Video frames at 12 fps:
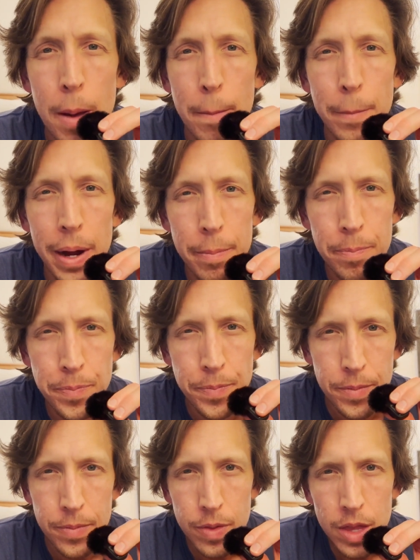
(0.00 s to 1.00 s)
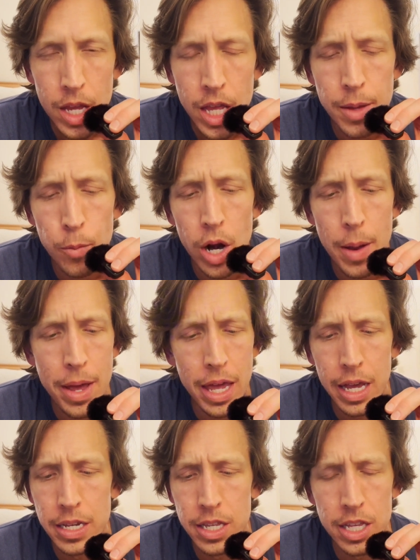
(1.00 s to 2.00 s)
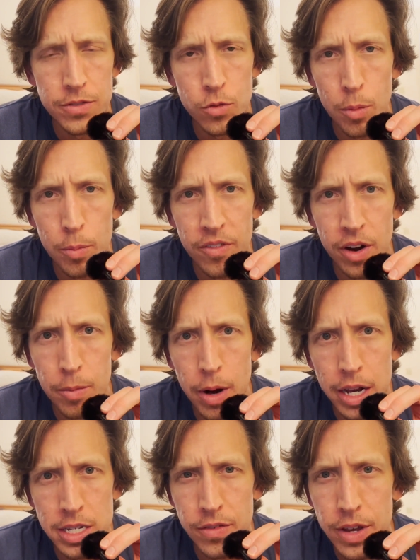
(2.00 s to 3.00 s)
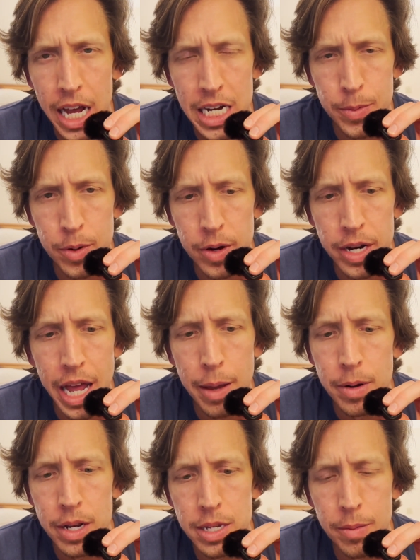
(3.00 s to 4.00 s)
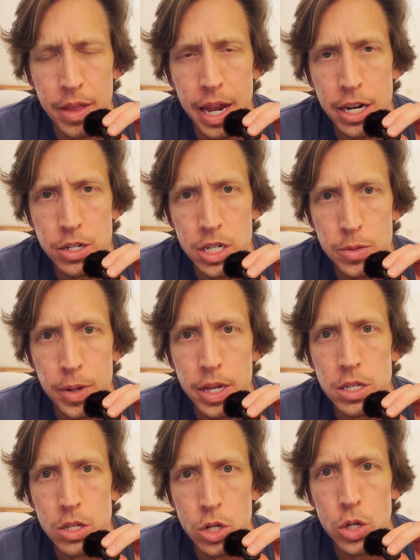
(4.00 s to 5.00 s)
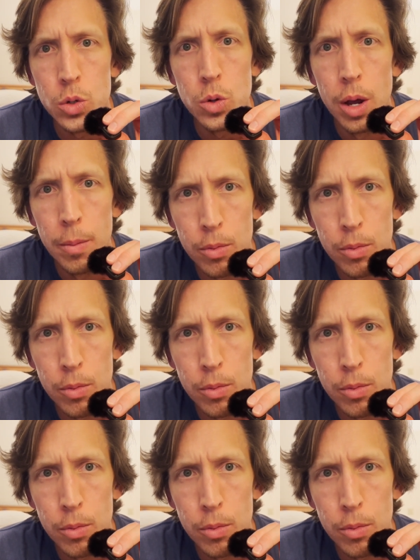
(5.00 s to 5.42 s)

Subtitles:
But the point I'm making is that these 4 fare products have got to be renamed into something that actually speaks to